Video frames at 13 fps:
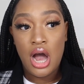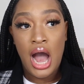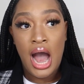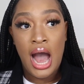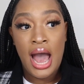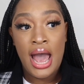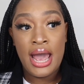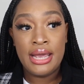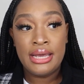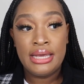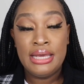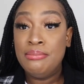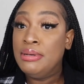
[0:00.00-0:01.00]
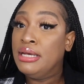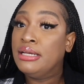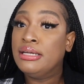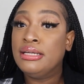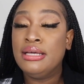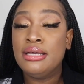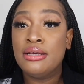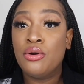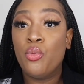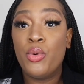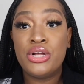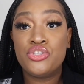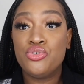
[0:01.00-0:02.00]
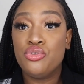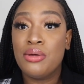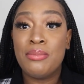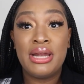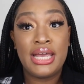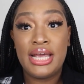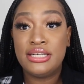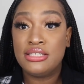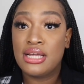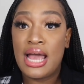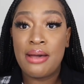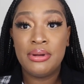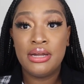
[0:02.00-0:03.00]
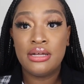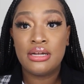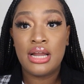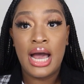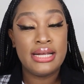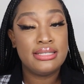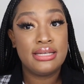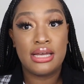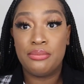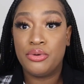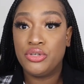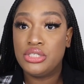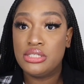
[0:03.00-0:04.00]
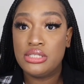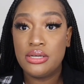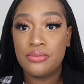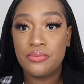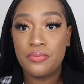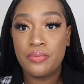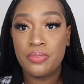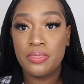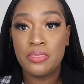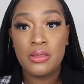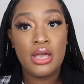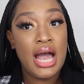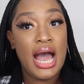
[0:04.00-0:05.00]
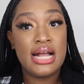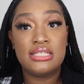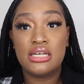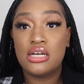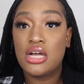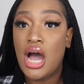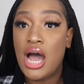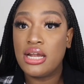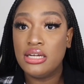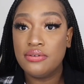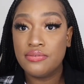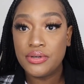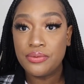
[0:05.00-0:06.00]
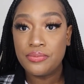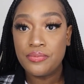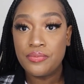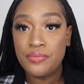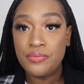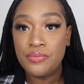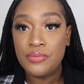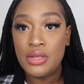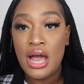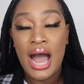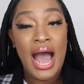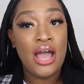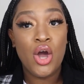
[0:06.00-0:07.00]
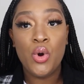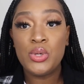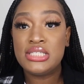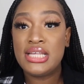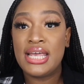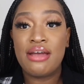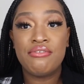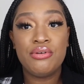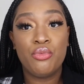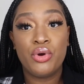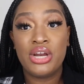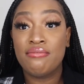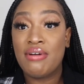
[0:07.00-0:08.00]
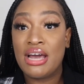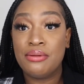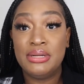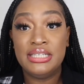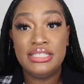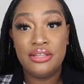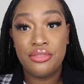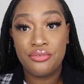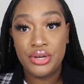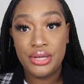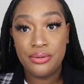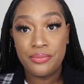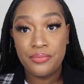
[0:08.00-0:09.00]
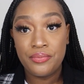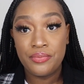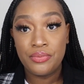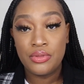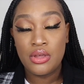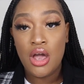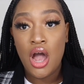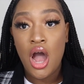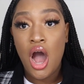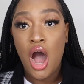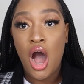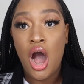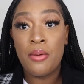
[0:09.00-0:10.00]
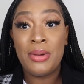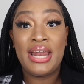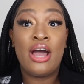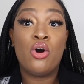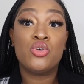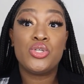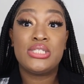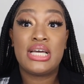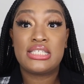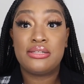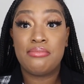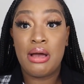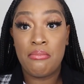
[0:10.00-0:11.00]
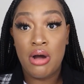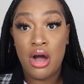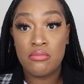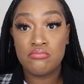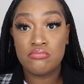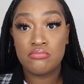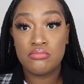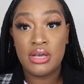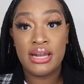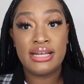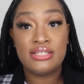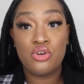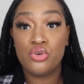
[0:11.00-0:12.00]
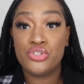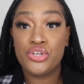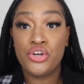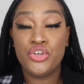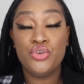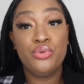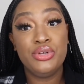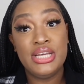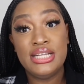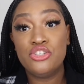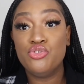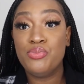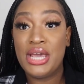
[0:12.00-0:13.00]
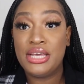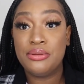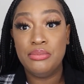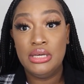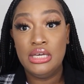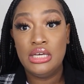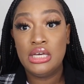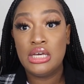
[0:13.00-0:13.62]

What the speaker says: I immediately went to the medication cabinet. I took emergency. I took cod liver. I always take every morning vitamin D3. And I also texted my mom and I told her, you need to make me